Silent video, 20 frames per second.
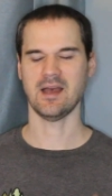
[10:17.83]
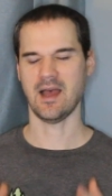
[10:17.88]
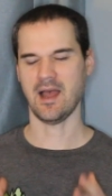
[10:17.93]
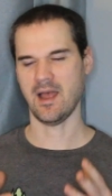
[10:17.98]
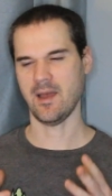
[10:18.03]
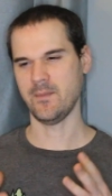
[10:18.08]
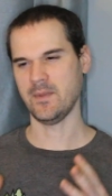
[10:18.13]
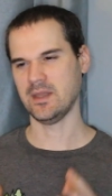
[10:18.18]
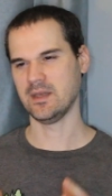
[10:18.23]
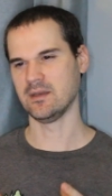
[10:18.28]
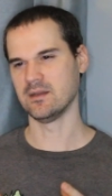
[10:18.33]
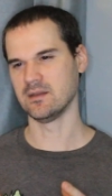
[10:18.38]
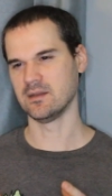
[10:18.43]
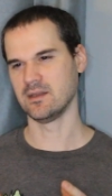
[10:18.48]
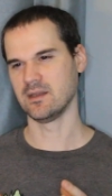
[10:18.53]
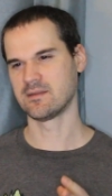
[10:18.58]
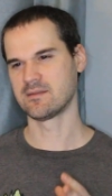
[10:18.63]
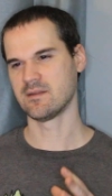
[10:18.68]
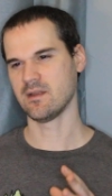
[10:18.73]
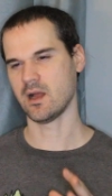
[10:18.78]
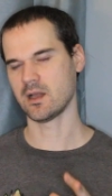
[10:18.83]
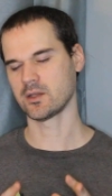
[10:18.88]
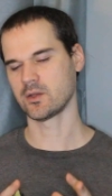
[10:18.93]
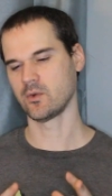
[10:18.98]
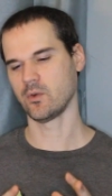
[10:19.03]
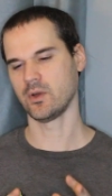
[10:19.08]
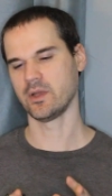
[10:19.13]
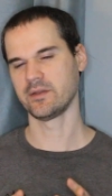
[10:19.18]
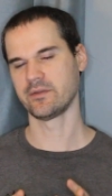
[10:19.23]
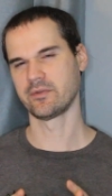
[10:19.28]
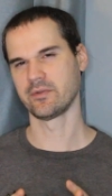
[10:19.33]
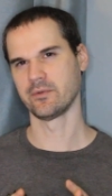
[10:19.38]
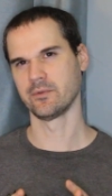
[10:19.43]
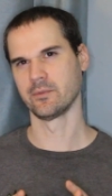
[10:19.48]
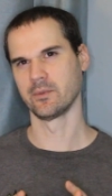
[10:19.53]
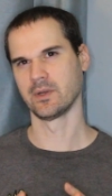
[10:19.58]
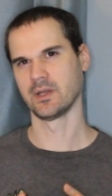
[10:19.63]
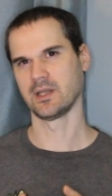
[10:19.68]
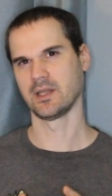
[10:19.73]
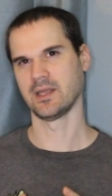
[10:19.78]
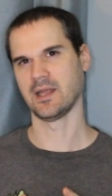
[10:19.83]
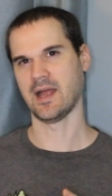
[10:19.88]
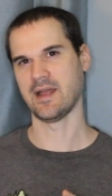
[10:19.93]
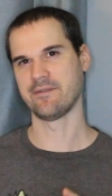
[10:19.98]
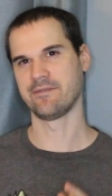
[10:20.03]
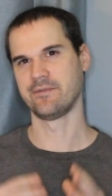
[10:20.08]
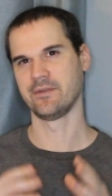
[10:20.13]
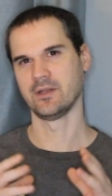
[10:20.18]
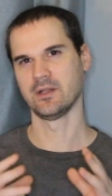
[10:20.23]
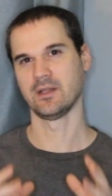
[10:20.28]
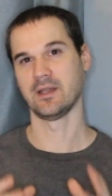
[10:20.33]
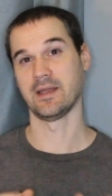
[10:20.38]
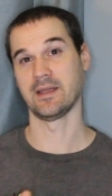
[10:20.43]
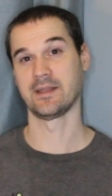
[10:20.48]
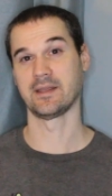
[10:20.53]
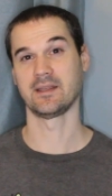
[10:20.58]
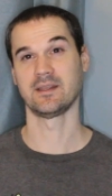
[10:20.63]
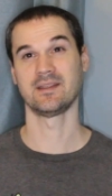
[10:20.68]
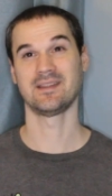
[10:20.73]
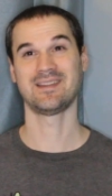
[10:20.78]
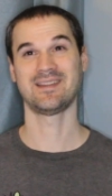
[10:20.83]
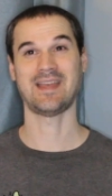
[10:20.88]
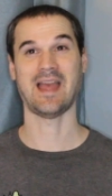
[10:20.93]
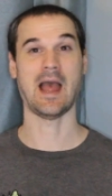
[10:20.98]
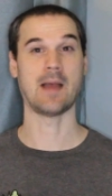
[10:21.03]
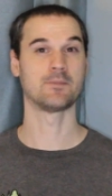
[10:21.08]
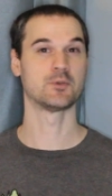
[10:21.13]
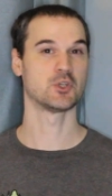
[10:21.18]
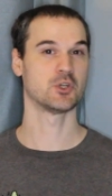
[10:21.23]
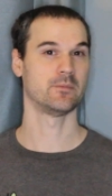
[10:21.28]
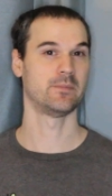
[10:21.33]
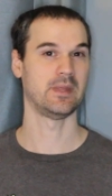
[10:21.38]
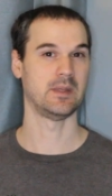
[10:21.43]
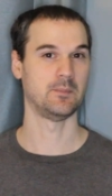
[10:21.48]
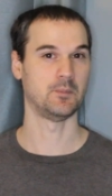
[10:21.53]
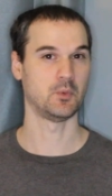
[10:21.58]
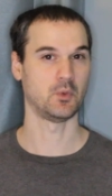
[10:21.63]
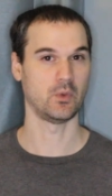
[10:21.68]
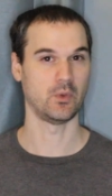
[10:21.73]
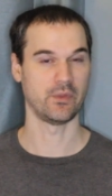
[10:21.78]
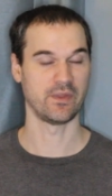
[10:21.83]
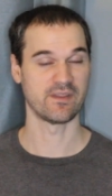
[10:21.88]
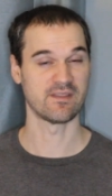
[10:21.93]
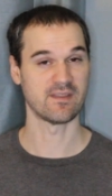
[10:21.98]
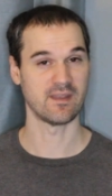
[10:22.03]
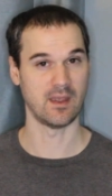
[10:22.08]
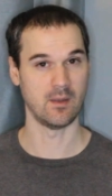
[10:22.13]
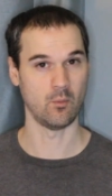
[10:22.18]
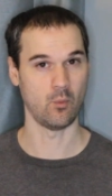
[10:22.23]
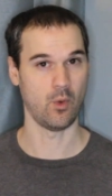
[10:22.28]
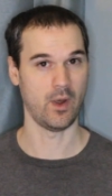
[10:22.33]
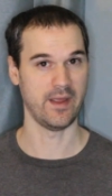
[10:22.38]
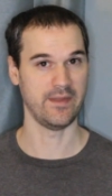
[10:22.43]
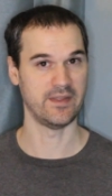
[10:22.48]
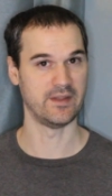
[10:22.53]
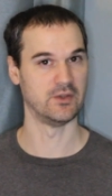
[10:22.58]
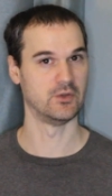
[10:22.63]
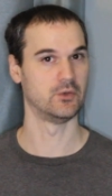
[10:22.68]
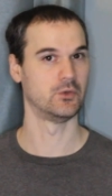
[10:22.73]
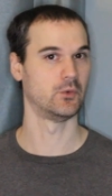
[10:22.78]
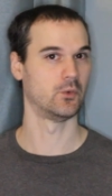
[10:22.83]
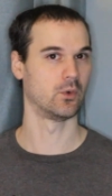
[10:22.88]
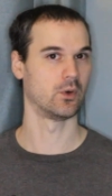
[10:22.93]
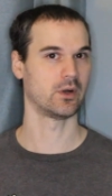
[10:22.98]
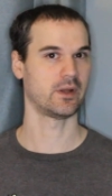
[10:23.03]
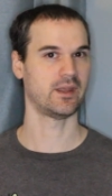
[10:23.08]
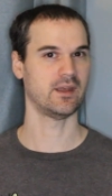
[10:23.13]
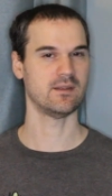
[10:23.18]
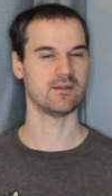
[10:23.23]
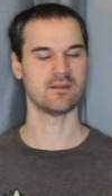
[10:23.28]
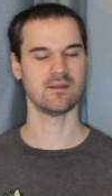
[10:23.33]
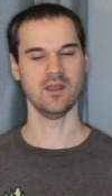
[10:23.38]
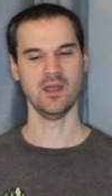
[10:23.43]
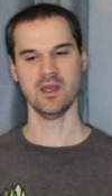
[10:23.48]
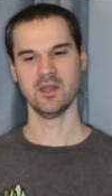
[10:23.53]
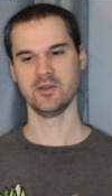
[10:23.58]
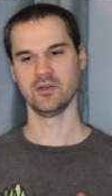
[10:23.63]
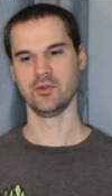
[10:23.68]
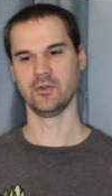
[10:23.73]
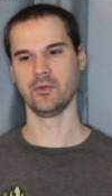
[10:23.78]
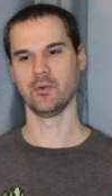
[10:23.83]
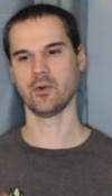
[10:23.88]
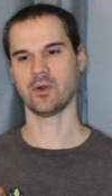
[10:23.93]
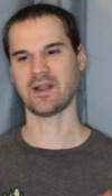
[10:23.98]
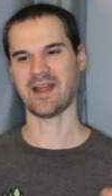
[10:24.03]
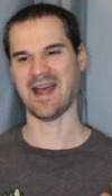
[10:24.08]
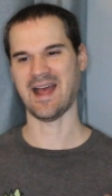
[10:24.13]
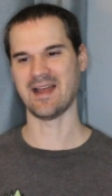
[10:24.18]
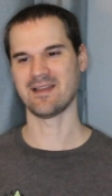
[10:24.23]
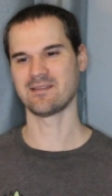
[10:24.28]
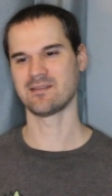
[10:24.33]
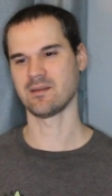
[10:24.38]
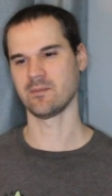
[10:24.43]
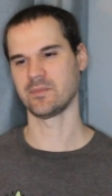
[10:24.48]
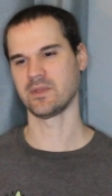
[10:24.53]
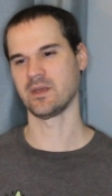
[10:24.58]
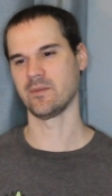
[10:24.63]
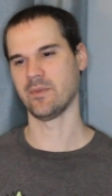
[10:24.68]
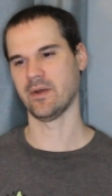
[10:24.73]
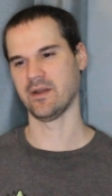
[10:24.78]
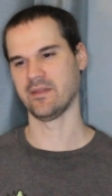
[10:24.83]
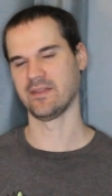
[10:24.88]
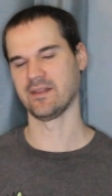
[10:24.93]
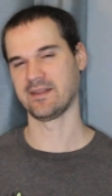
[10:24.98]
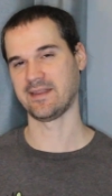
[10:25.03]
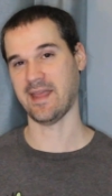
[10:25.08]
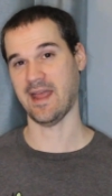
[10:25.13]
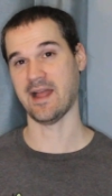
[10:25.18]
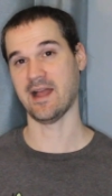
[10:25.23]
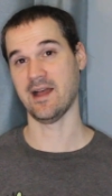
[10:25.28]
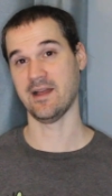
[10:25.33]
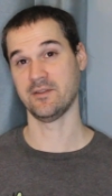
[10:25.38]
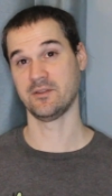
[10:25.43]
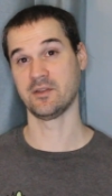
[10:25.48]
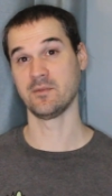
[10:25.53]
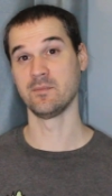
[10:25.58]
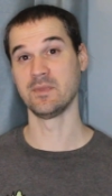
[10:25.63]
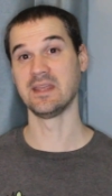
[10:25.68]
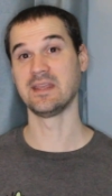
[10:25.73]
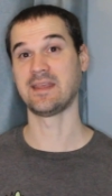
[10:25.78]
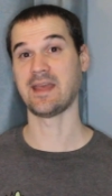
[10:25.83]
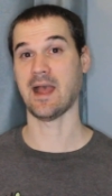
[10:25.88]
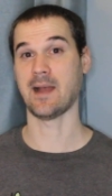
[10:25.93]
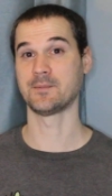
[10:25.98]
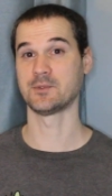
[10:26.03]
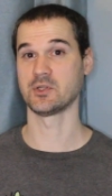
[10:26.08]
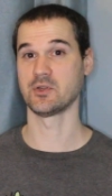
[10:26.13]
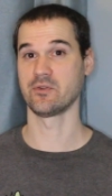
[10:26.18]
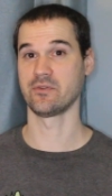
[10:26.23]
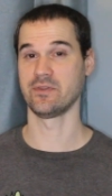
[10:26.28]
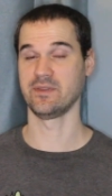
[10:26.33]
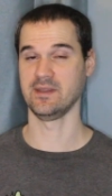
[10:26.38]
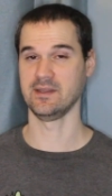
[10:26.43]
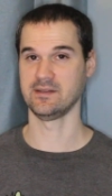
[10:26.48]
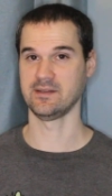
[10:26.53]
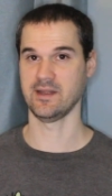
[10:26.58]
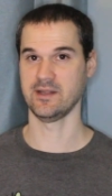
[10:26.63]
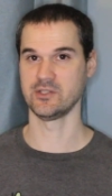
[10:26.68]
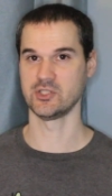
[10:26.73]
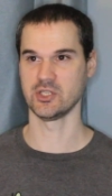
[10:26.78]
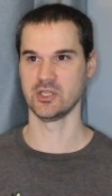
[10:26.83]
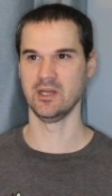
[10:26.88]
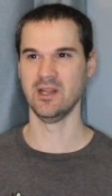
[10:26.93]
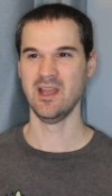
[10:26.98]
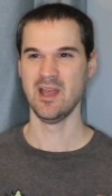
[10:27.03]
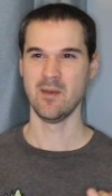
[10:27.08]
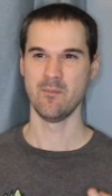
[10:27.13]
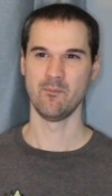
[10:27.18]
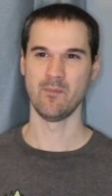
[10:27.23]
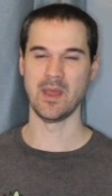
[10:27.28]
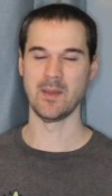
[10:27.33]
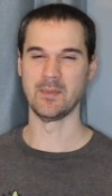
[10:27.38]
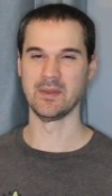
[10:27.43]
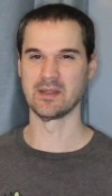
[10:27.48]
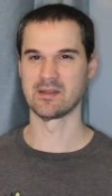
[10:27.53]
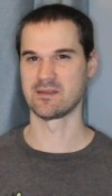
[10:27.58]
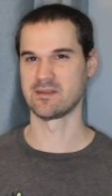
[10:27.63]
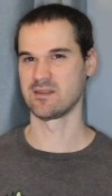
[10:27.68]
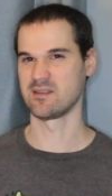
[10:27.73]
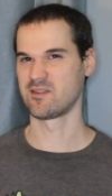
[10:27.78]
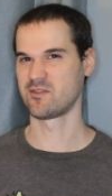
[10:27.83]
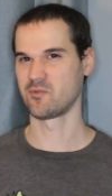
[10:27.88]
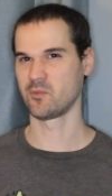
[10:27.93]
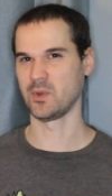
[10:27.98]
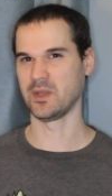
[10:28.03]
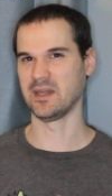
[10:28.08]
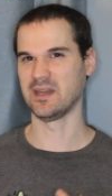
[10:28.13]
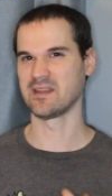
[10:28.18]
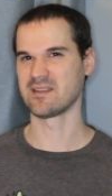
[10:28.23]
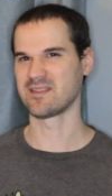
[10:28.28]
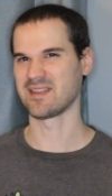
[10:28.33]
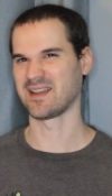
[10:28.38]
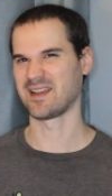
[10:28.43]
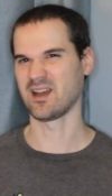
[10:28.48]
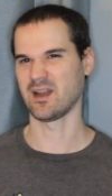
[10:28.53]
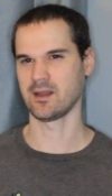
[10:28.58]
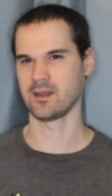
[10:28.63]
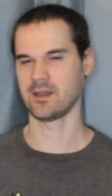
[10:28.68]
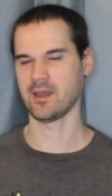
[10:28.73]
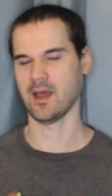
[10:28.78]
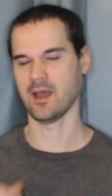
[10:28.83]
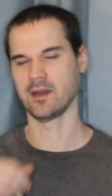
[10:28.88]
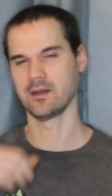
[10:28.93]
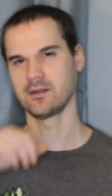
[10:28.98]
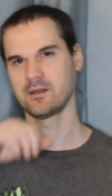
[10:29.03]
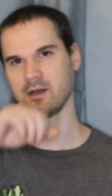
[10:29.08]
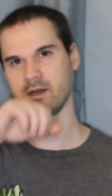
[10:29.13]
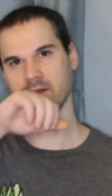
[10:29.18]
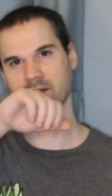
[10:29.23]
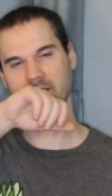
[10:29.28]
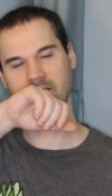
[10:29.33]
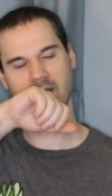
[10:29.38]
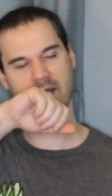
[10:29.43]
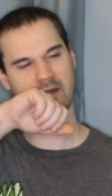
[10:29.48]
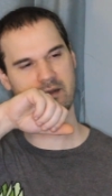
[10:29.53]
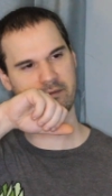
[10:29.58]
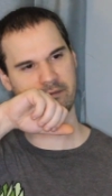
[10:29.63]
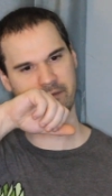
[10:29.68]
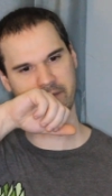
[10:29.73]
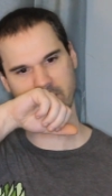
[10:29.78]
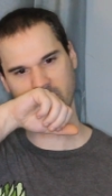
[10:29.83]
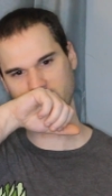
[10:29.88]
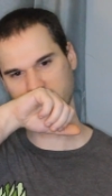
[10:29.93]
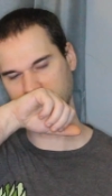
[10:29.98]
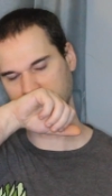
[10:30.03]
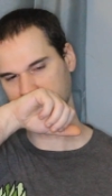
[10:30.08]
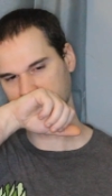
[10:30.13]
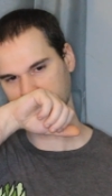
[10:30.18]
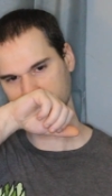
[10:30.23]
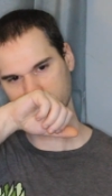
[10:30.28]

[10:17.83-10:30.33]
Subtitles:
I mean, it's not going to really, I feel like, capture people the same way that New York is. New York has something about it that, to me, captures the attention. Maybe it's the sweetness, that kind of cotton candy feel, but